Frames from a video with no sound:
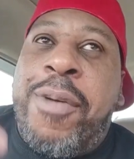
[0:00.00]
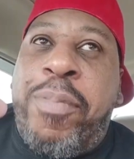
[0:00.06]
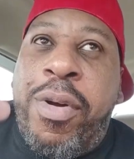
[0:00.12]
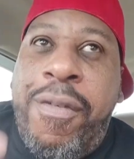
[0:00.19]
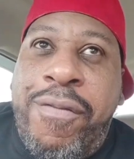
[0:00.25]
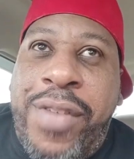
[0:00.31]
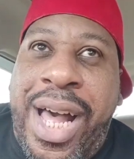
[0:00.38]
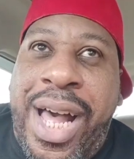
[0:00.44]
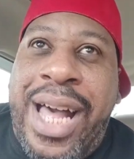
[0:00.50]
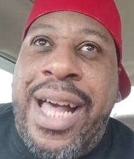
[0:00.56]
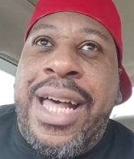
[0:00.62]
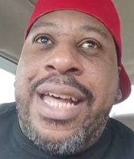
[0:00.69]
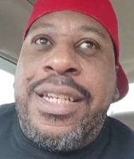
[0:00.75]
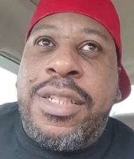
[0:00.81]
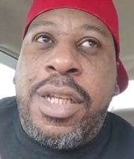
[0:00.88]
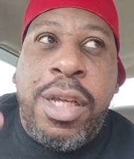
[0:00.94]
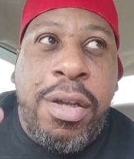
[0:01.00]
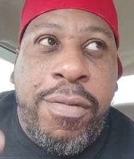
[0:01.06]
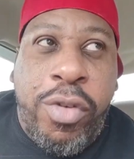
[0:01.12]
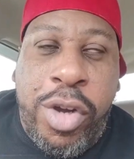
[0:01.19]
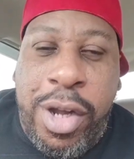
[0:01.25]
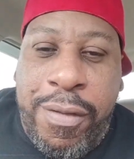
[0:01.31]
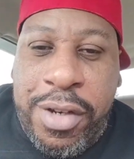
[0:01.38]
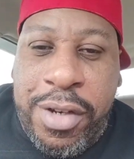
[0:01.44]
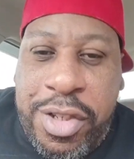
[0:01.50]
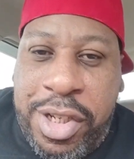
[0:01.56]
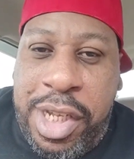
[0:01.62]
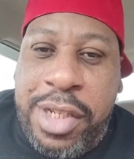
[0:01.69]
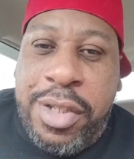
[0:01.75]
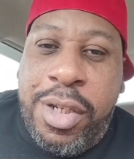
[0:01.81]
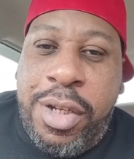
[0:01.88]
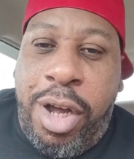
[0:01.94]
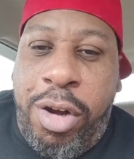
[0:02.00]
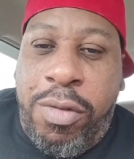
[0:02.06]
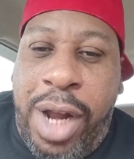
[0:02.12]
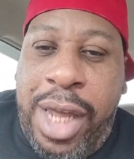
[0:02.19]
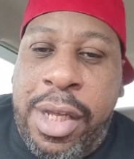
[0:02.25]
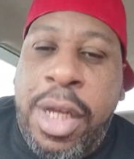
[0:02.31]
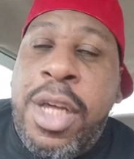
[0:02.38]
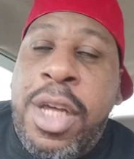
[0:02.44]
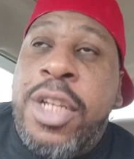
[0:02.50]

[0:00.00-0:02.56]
provides for every season. All right.